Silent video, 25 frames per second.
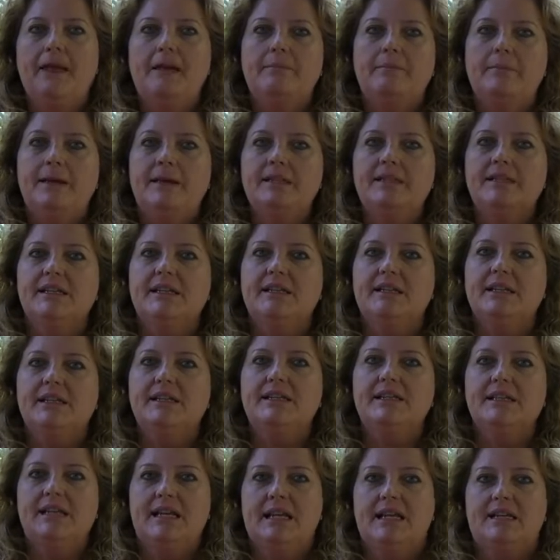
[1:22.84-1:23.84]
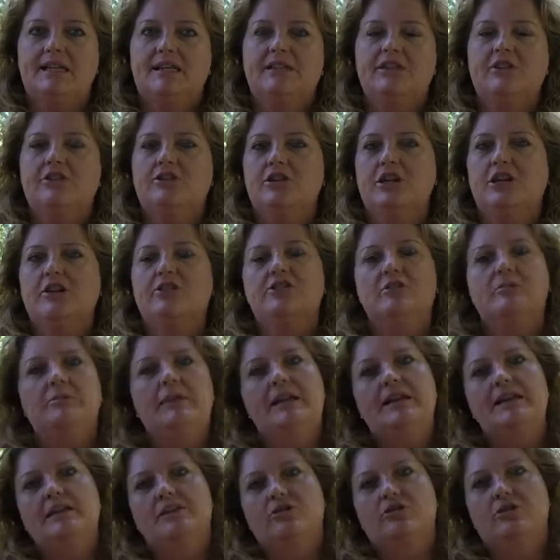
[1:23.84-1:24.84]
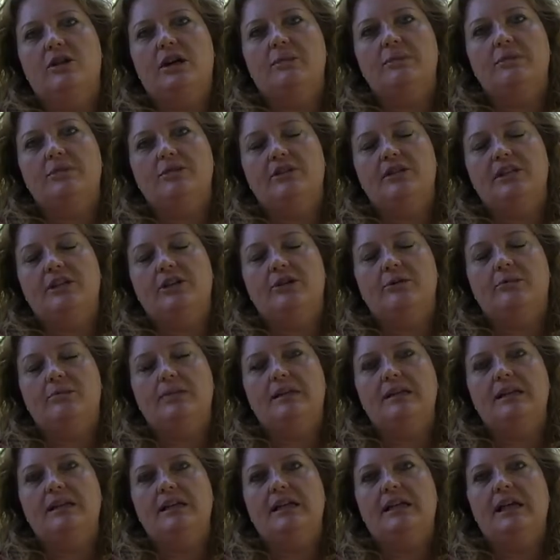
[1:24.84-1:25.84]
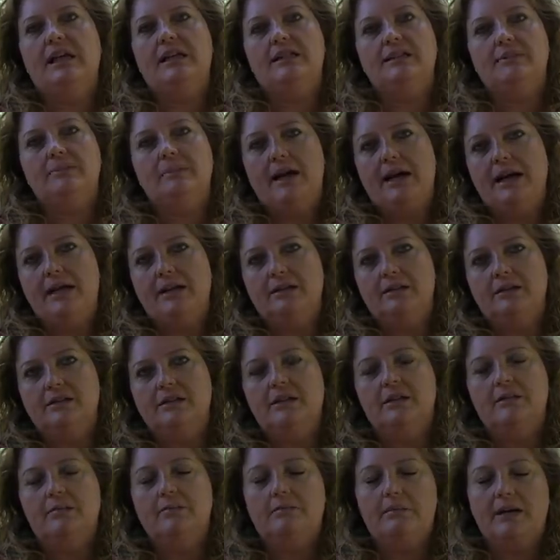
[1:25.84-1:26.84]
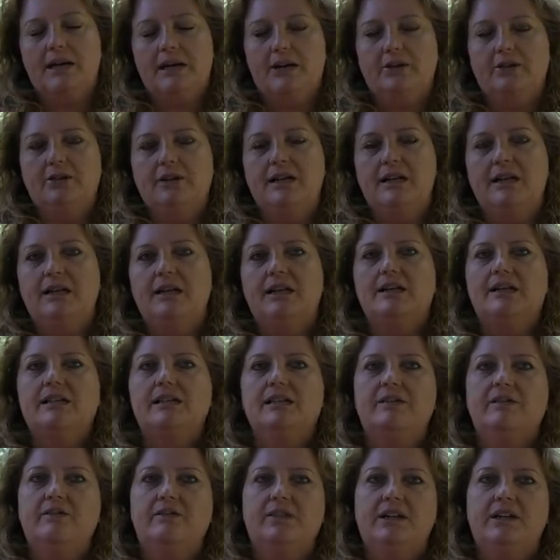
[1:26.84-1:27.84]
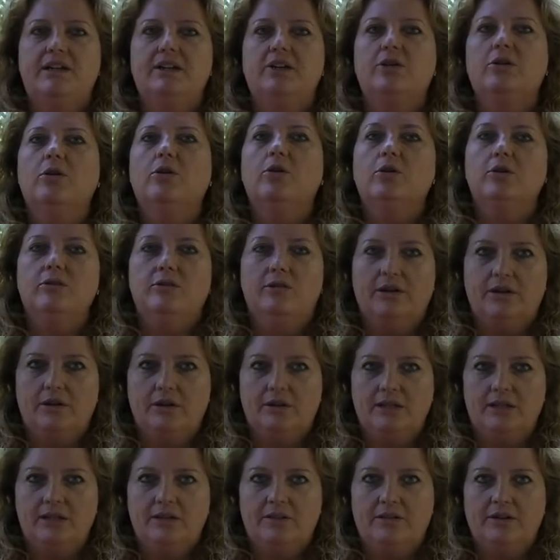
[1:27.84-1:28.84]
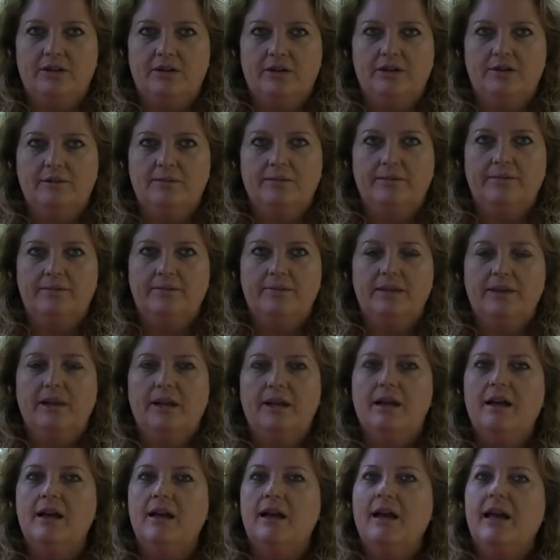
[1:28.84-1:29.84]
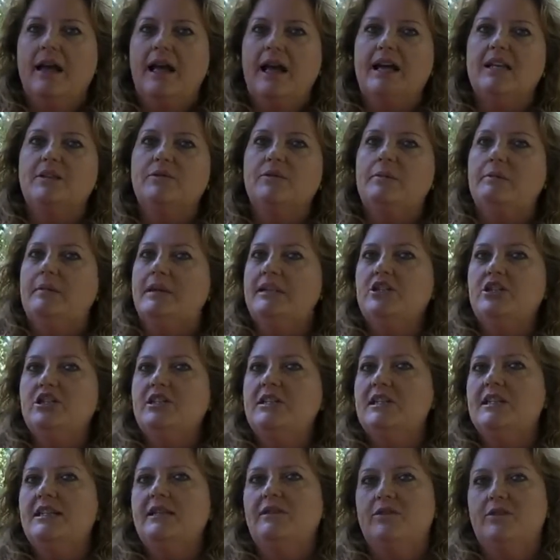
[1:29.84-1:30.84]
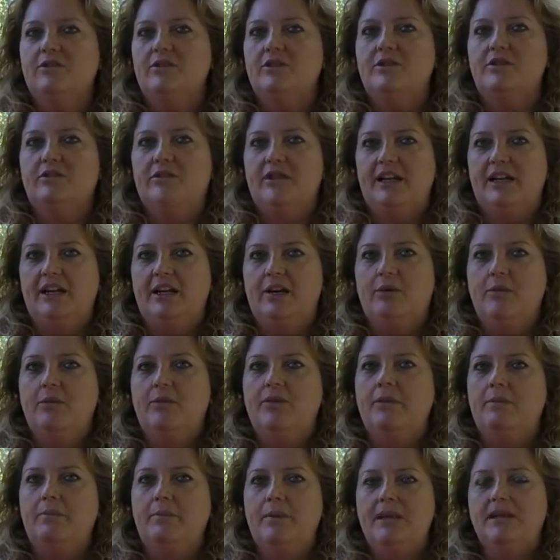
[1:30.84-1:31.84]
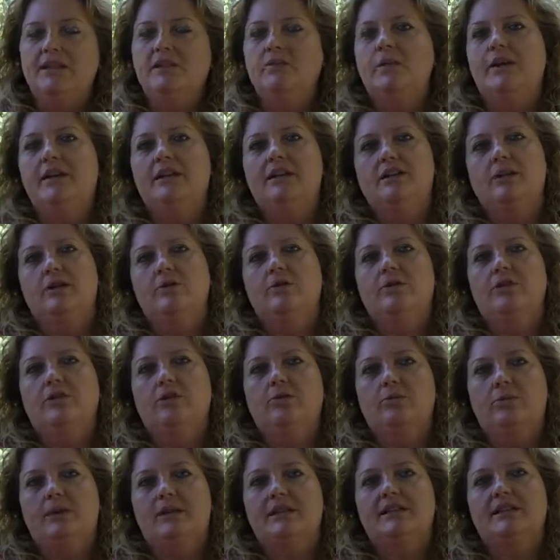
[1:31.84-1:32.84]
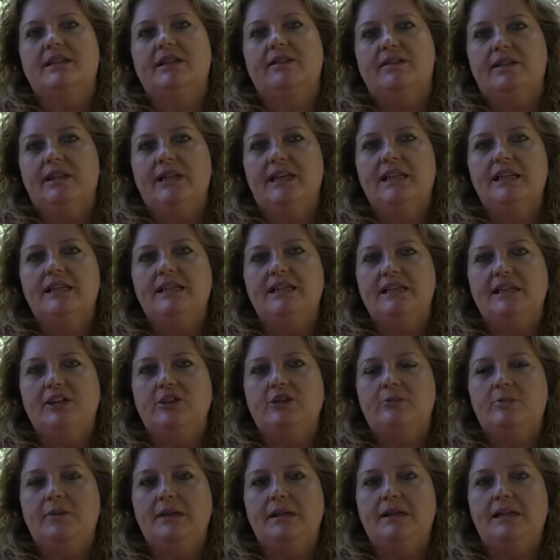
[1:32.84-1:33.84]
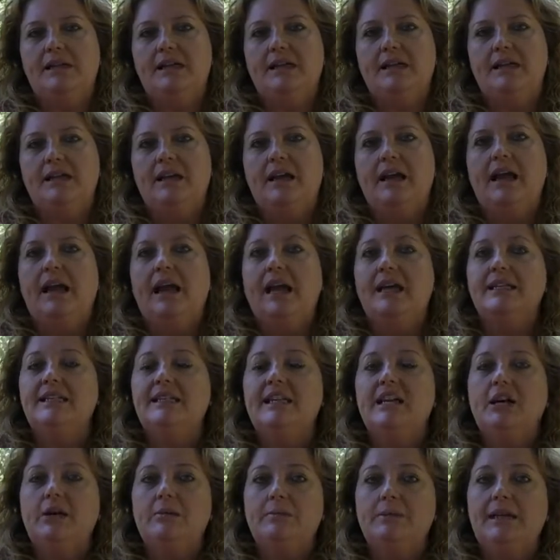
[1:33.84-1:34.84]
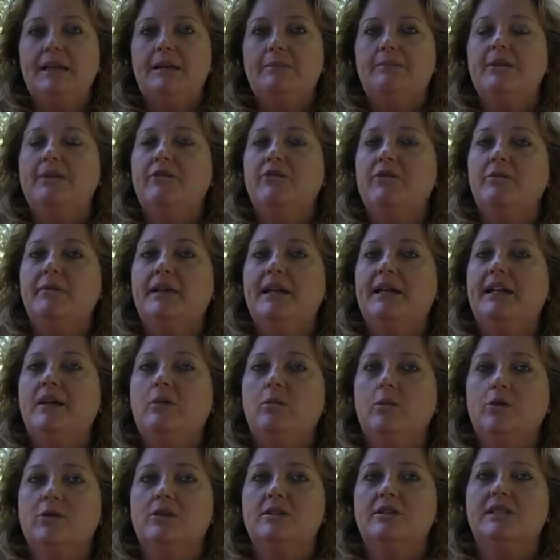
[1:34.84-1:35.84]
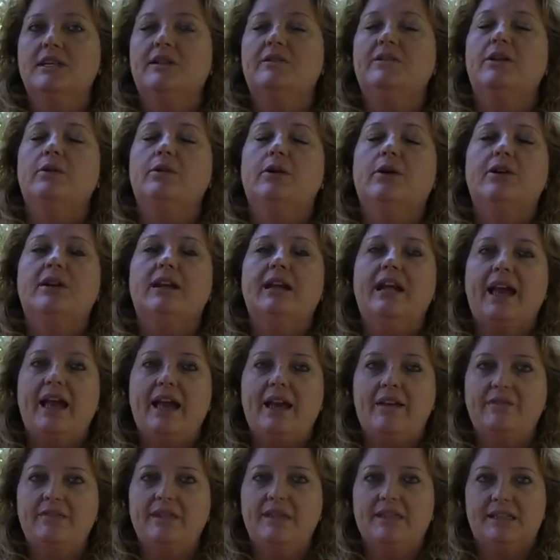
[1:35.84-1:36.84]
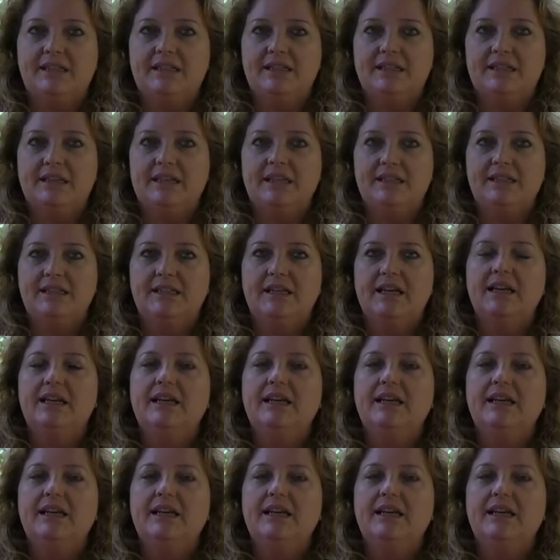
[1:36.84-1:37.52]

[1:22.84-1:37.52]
Based on these tests, your doctor may describe your COPD as mild, moderate, severe, or very severe. As we mentioned in the first video, the best way to lower your risk of getting COPD and to help keep it from getting worse if you already have the disease